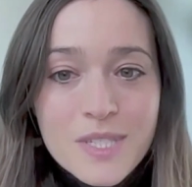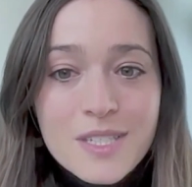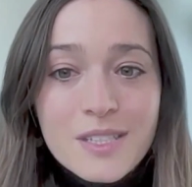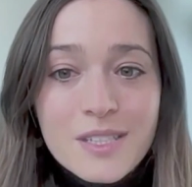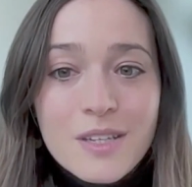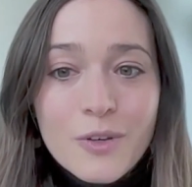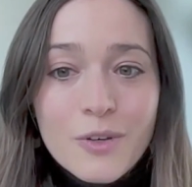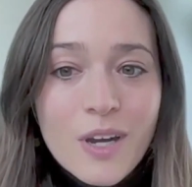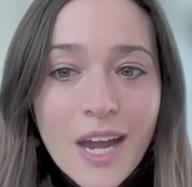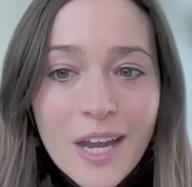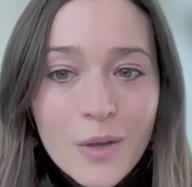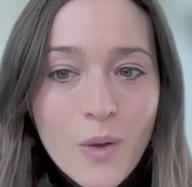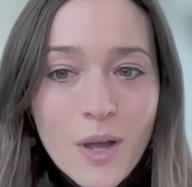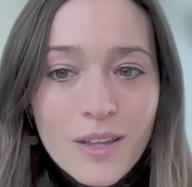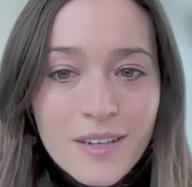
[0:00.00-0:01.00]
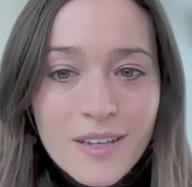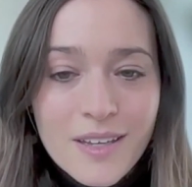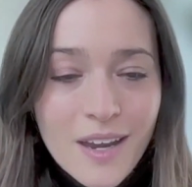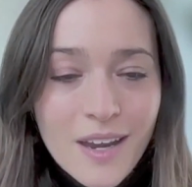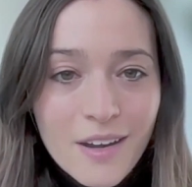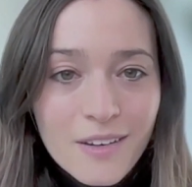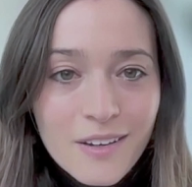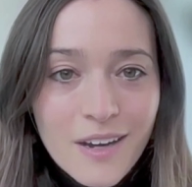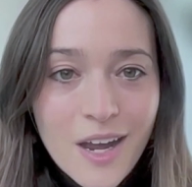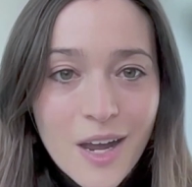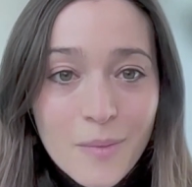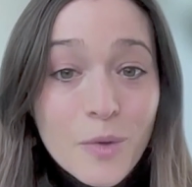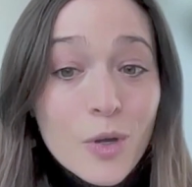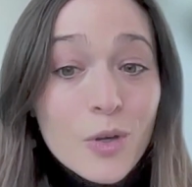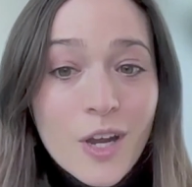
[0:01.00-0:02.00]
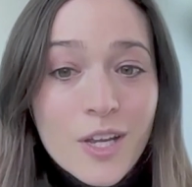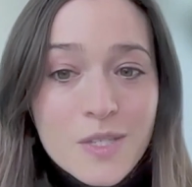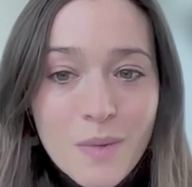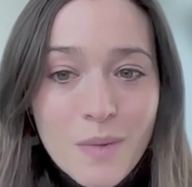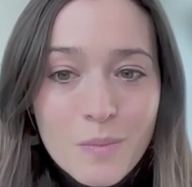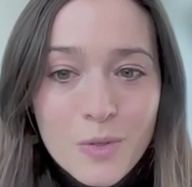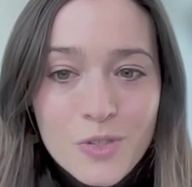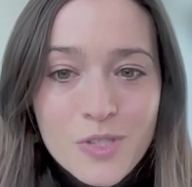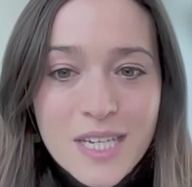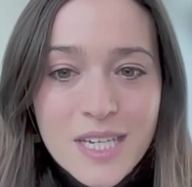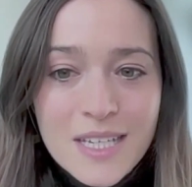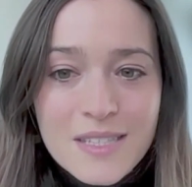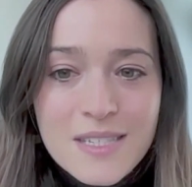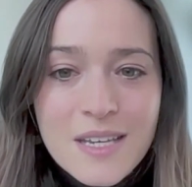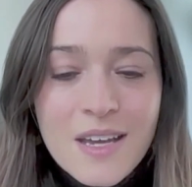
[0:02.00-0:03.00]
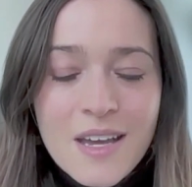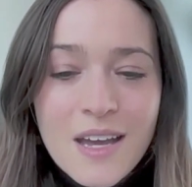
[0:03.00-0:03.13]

to deliver high quality care across member states.